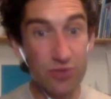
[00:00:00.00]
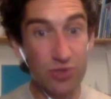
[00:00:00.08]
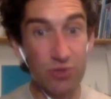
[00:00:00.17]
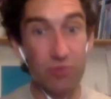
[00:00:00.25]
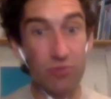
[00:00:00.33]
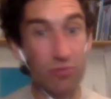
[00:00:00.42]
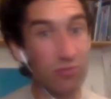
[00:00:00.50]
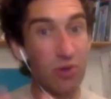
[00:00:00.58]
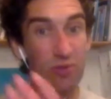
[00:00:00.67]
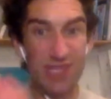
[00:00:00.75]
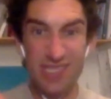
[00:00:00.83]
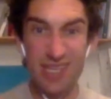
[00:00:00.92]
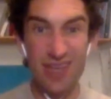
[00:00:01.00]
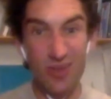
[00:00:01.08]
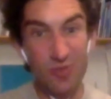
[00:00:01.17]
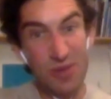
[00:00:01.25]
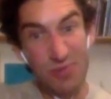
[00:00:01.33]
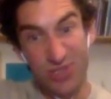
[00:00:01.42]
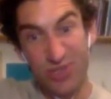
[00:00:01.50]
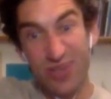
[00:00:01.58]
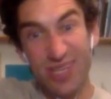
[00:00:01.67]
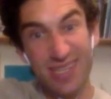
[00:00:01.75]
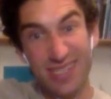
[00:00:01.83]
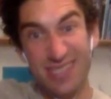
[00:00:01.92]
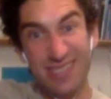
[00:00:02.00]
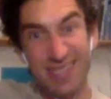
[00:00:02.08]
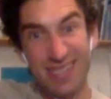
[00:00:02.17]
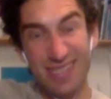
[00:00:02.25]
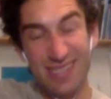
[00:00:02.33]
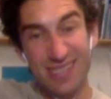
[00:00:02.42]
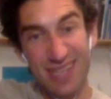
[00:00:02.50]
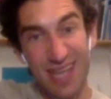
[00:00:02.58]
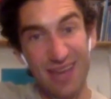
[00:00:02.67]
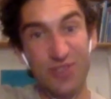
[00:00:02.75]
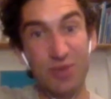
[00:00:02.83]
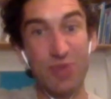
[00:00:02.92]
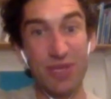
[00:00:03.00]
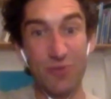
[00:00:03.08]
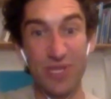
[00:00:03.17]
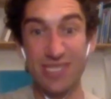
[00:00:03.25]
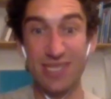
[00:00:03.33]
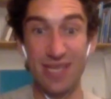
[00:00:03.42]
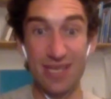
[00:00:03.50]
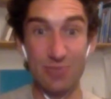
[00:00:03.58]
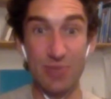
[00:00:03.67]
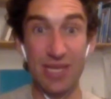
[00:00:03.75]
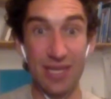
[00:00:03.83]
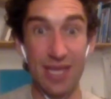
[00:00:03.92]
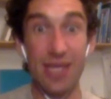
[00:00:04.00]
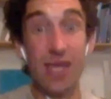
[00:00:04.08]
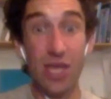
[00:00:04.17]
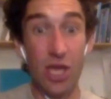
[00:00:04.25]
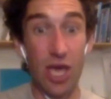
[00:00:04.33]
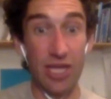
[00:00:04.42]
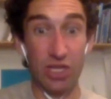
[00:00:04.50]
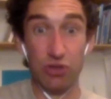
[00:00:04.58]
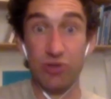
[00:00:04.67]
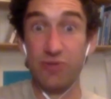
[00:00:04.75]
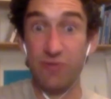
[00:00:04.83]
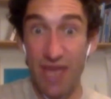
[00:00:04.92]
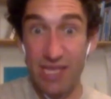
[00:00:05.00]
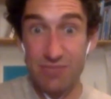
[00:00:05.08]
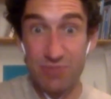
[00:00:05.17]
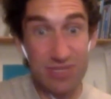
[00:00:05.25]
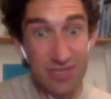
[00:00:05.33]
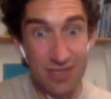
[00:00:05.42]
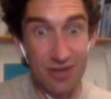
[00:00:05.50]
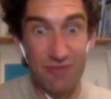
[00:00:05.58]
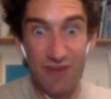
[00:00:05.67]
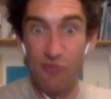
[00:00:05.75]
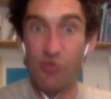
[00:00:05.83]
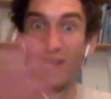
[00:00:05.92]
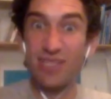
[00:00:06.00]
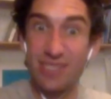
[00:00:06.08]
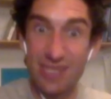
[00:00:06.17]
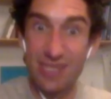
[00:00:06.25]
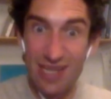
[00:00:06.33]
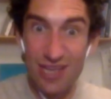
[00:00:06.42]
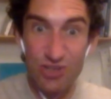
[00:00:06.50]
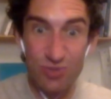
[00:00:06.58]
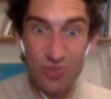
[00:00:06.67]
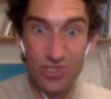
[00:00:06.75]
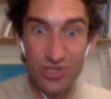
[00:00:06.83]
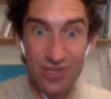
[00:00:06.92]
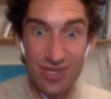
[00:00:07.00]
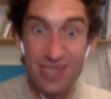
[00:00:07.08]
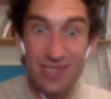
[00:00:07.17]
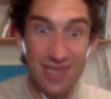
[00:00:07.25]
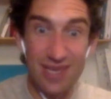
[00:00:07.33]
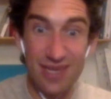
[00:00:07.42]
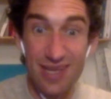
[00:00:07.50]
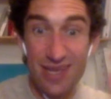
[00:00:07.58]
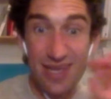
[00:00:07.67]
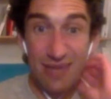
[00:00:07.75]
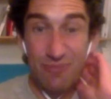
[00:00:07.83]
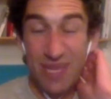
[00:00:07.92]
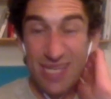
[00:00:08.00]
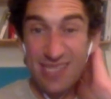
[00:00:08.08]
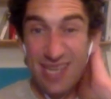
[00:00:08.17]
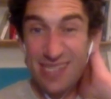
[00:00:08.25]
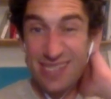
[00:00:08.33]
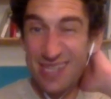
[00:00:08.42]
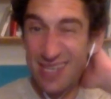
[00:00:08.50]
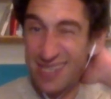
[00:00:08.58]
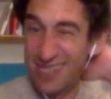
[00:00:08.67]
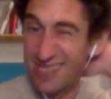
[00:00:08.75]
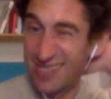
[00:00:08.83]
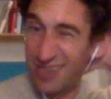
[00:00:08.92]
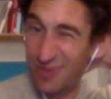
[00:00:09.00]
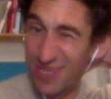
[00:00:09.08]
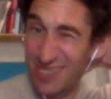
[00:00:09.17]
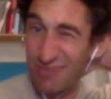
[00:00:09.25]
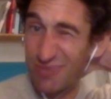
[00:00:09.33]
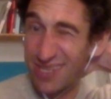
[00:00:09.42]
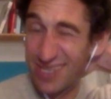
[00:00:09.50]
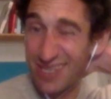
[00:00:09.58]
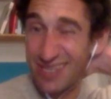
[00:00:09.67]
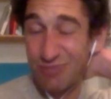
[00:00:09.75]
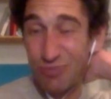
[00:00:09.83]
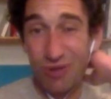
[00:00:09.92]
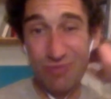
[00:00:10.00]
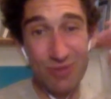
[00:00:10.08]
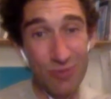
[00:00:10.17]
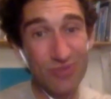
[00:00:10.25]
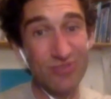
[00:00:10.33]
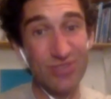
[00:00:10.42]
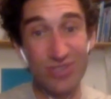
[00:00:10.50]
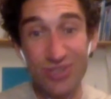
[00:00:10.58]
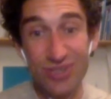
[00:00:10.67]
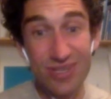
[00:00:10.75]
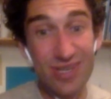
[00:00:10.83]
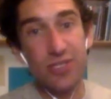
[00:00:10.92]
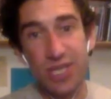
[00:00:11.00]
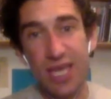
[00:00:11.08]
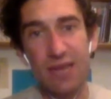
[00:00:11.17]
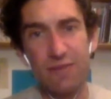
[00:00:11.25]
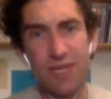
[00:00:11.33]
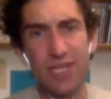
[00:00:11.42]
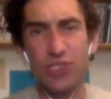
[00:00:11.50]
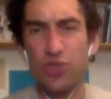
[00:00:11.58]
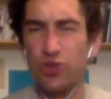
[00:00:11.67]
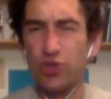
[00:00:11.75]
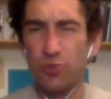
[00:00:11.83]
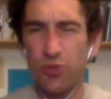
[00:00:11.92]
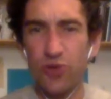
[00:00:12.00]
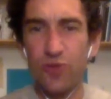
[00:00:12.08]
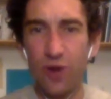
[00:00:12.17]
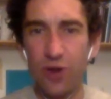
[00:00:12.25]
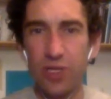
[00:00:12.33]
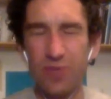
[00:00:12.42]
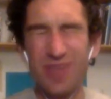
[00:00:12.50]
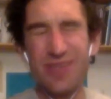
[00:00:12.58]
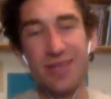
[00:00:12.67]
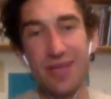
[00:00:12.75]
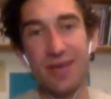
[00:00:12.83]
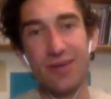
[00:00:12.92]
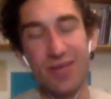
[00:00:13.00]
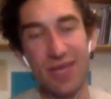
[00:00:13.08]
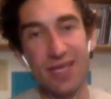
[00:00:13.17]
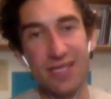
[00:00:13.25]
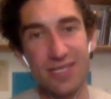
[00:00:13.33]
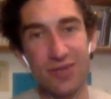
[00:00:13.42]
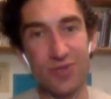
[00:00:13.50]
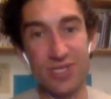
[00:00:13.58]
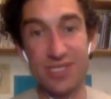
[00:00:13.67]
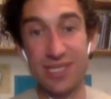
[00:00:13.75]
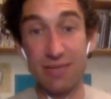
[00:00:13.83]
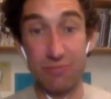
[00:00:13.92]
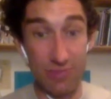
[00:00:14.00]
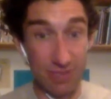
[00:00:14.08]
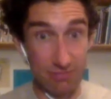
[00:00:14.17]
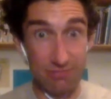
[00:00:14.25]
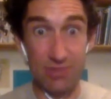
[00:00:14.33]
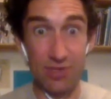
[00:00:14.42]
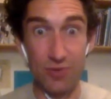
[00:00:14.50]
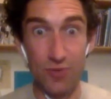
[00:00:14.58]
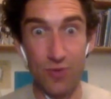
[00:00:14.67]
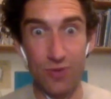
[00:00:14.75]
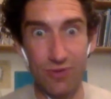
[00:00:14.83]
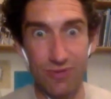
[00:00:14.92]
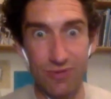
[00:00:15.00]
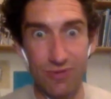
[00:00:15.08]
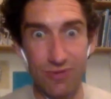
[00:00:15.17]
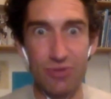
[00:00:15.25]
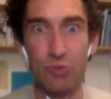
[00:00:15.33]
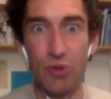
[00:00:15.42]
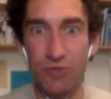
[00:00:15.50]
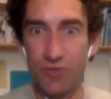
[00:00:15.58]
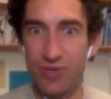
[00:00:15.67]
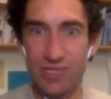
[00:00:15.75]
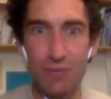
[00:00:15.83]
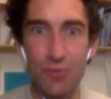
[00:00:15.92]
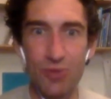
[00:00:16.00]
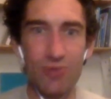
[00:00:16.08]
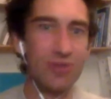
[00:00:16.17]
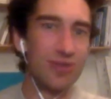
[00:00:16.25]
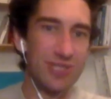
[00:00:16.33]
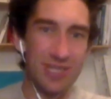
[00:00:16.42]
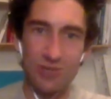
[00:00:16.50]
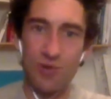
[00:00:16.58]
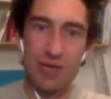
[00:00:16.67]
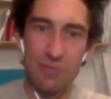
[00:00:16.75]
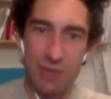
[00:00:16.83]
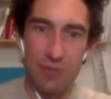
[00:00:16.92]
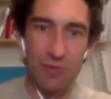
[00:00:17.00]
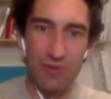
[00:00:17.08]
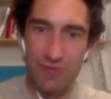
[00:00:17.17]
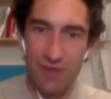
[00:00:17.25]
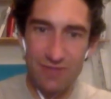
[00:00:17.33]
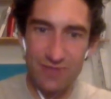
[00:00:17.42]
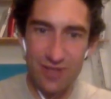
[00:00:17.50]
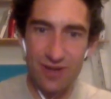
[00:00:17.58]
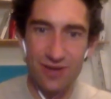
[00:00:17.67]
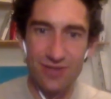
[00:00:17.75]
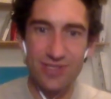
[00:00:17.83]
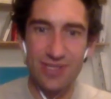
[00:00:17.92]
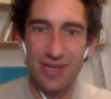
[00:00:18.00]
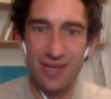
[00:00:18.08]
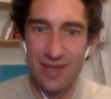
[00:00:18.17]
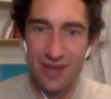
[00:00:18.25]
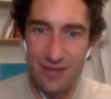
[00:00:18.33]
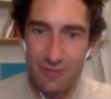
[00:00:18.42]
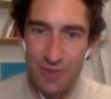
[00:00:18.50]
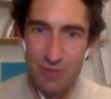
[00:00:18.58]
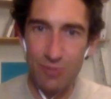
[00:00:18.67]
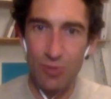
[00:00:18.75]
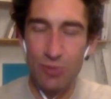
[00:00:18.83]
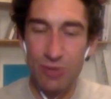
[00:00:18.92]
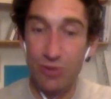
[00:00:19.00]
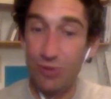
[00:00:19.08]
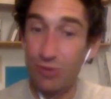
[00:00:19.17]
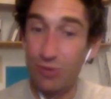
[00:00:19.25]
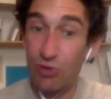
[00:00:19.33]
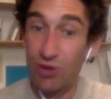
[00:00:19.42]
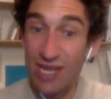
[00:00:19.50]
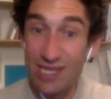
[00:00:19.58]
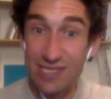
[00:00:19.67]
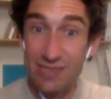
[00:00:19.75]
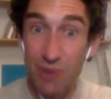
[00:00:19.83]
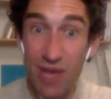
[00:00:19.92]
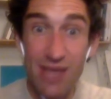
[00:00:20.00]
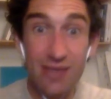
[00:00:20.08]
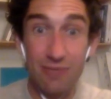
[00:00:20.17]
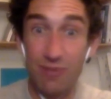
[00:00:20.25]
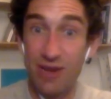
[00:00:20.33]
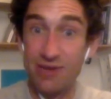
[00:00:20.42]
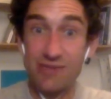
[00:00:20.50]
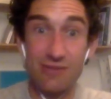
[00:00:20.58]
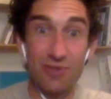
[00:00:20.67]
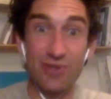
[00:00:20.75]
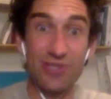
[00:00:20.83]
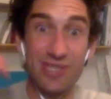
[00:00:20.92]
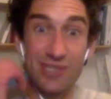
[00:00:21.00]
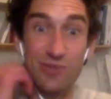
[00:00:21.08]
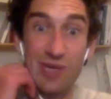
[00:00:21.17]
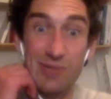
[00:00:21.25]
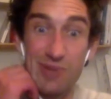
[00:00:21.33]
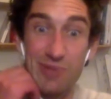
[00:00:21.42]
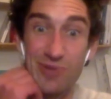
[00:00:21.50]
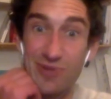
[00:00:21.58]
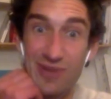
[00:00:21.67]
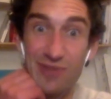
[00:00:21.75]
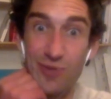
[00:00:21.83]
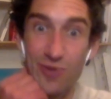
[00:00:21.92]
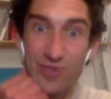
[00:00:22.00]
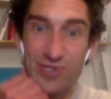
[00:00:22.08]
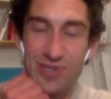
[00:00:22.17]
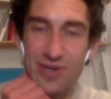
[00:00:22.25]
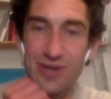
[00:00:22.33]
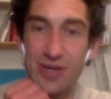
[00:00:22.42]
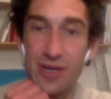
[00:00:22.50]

So what we see other people doing is kind of something we see as being a good investment. If everyone else in the classroom is doing this, then it makes sense that this is going to be something that you probably want to do. It's kind of like a social proof argument. Okay, it's same that for your book, for example, when you see 20 people with 5 stars, more people are more likely to buy it compared to when you see 20 people who give it 1 star.